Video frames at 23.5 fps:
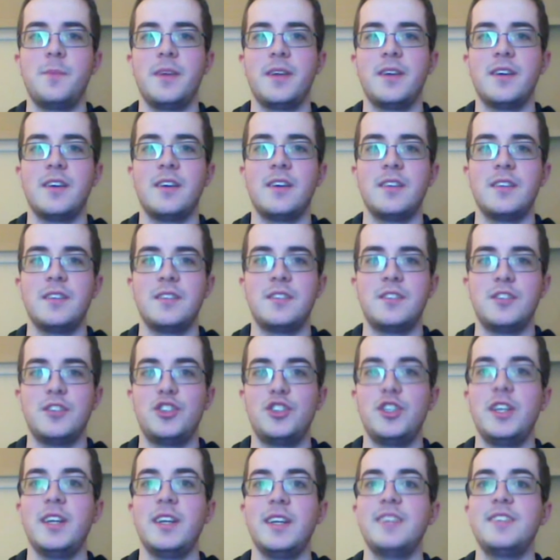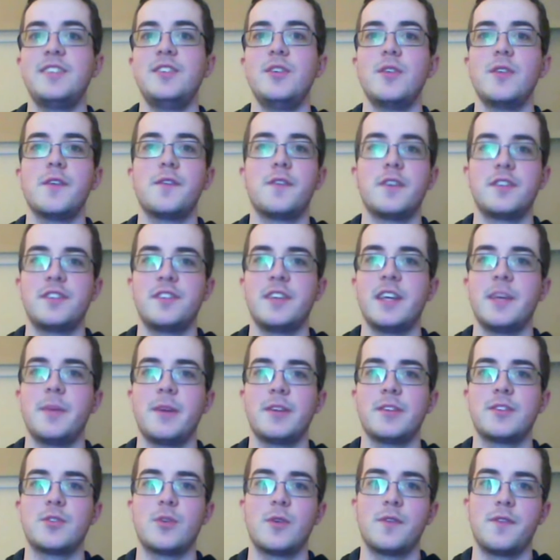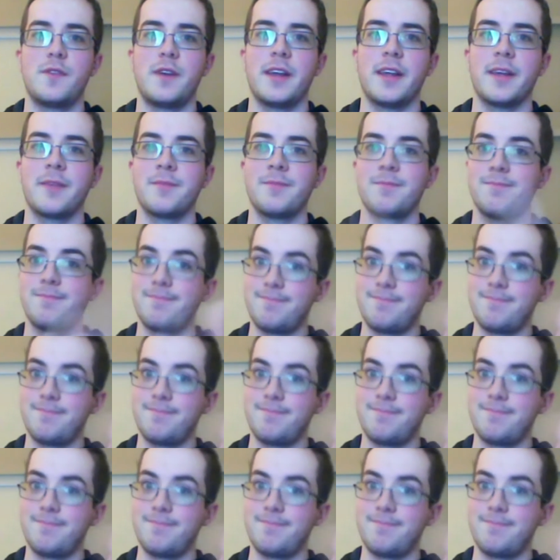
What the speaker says: because she at least knew the first thing about sword fighting.